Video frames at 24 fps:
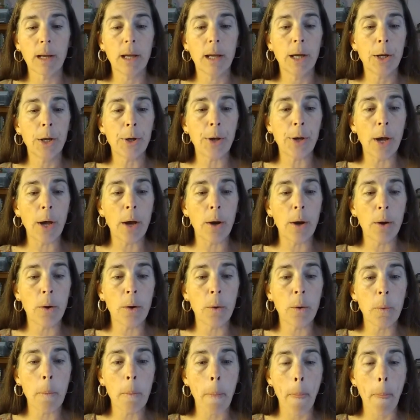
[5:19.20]

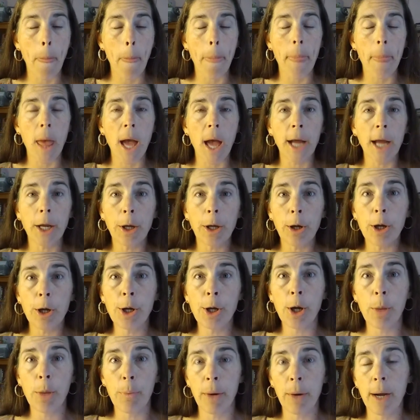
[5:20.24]
So I encourage
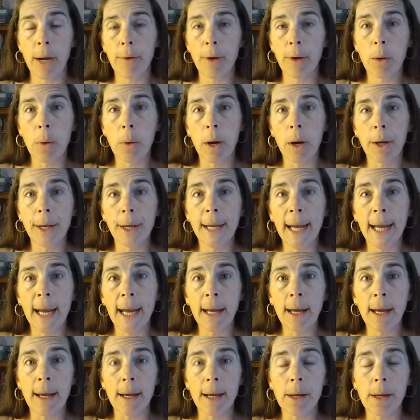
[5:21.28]
you to pray for quality
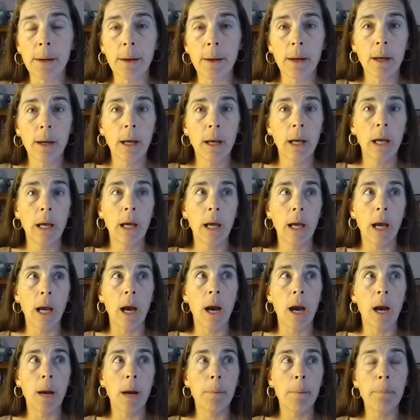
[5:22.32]
candidates.
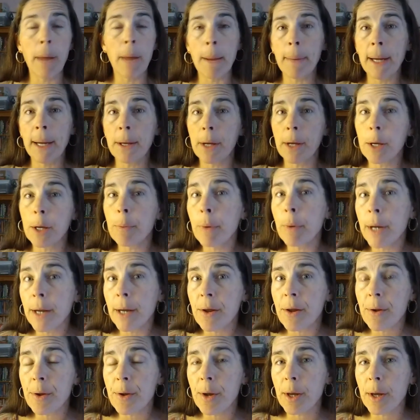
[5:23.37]
Maybe at this
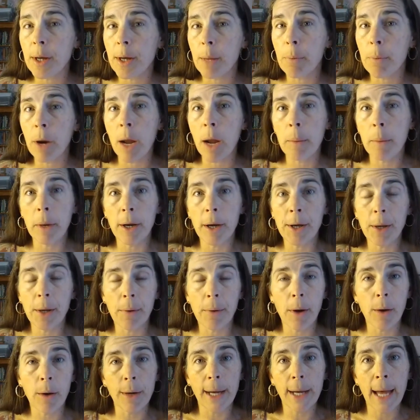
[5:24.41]
point, since the primaries have
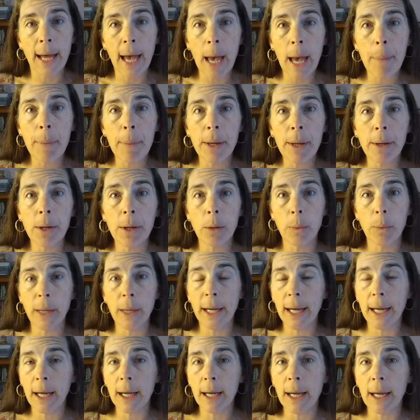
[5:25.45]
already happened, we
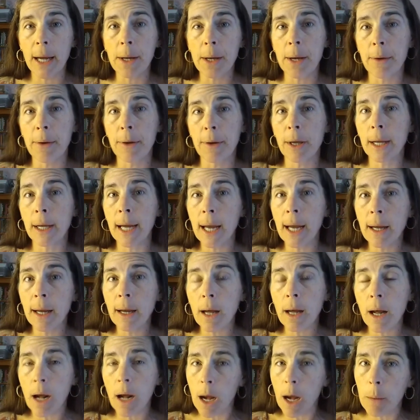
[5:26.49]
can't get different
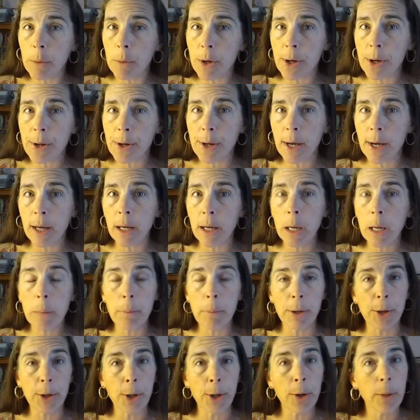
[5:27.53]
candidate options in,
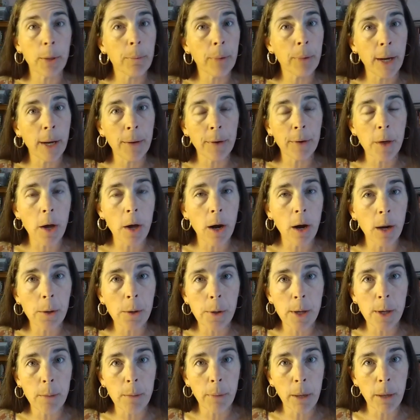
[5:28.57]
but you can pray for the
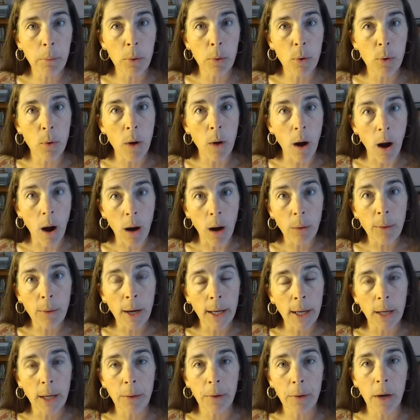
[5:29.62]
hearts of the people who are
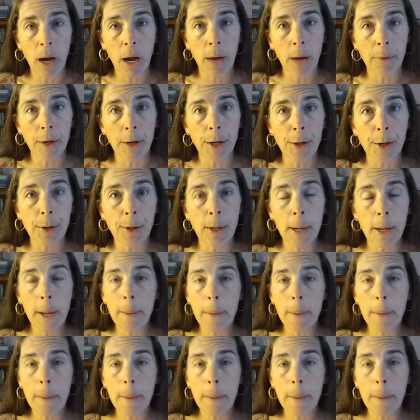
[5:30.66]
running for office.